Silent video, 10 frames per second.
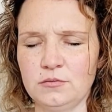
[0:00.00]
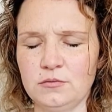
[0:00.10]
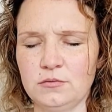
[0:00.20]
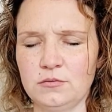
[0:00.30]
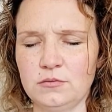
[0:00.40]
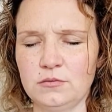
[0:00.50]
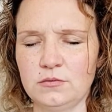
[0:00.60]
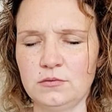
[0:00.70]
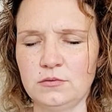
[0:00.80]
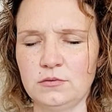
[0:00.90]

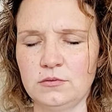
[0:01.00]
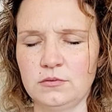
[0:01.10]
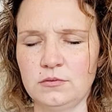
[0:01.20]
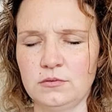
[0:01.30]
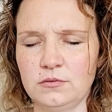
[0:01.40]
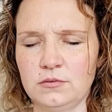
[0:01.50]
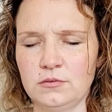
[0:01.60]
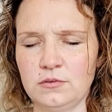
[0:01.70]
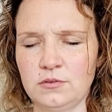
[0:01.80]
[no speech]